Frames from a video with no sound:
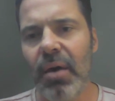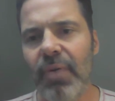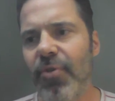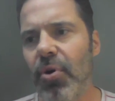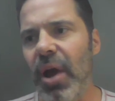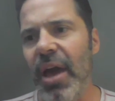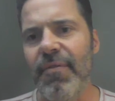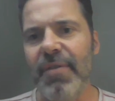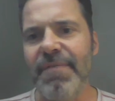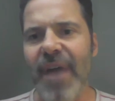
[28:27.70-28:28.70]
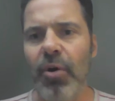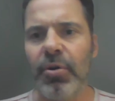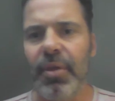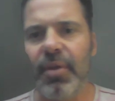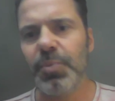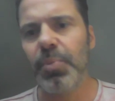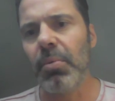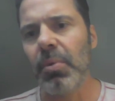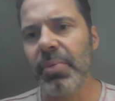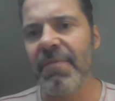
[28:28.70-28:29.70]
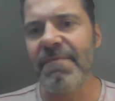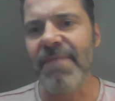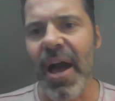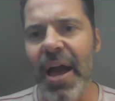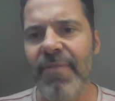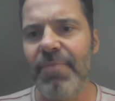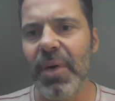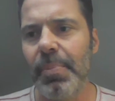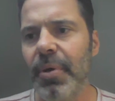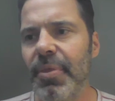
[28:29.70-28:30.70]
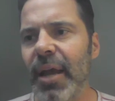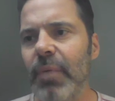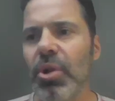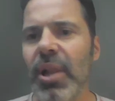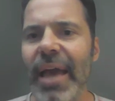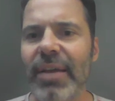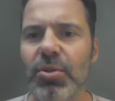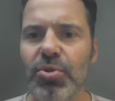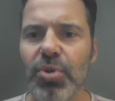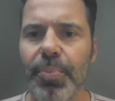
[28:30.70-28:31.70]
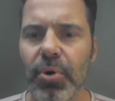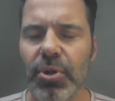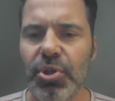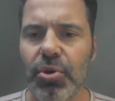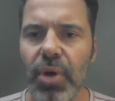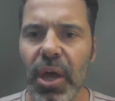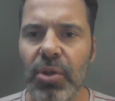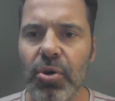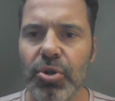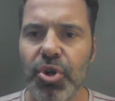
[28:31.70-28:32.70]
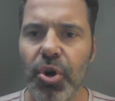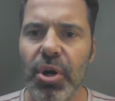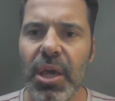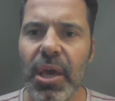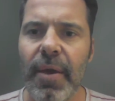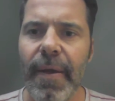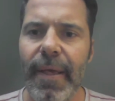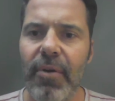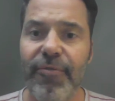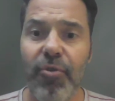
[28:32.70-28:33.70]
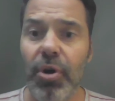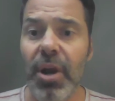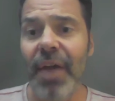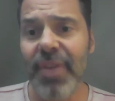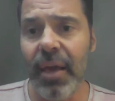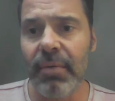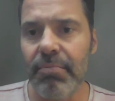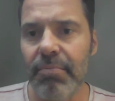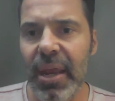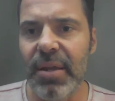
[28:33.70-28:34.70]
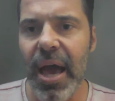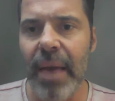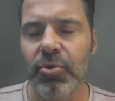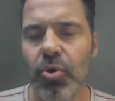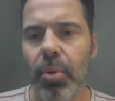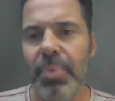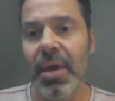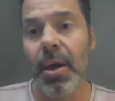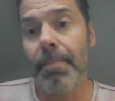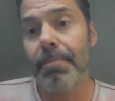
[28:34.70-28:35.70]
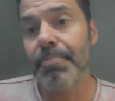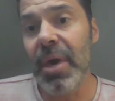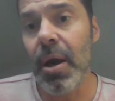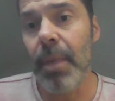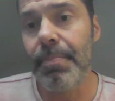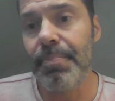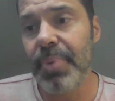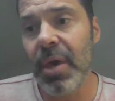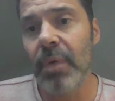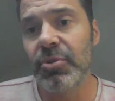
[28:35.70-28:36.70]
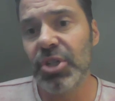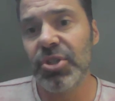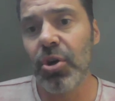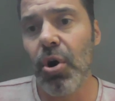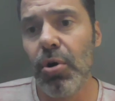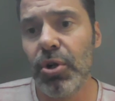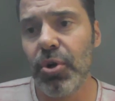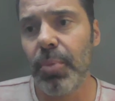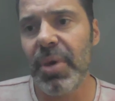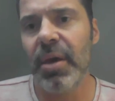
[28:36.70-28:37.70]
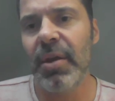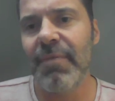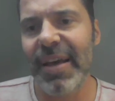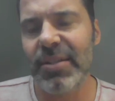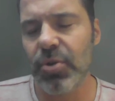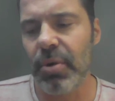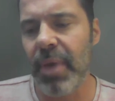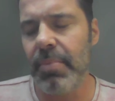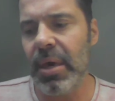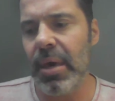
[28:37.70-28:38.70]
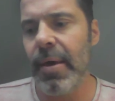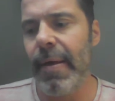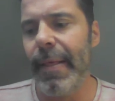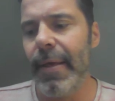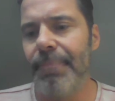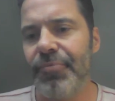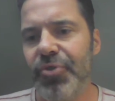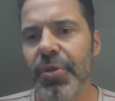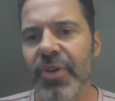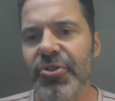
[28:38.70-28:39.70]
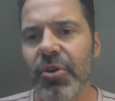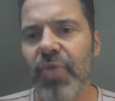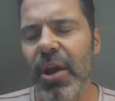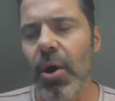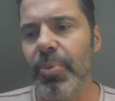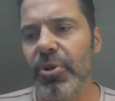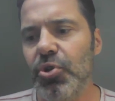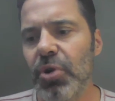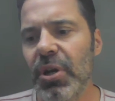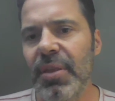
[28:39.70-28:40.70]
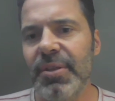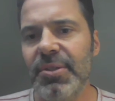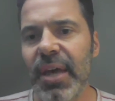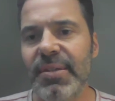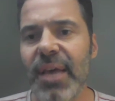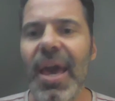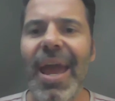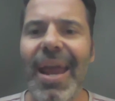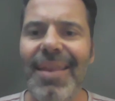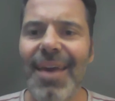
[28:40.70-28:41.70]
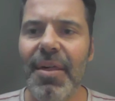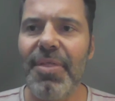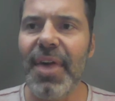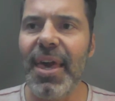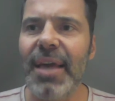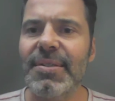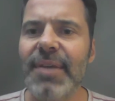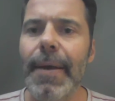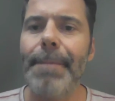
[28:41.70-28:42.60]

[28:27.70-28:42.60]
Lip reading: For every founder, there's probably 5 people that would like to support you in your journey for nothing many times, or being just a coach or being an investor maybe. So there's a great opportunity these days. And the other thing is,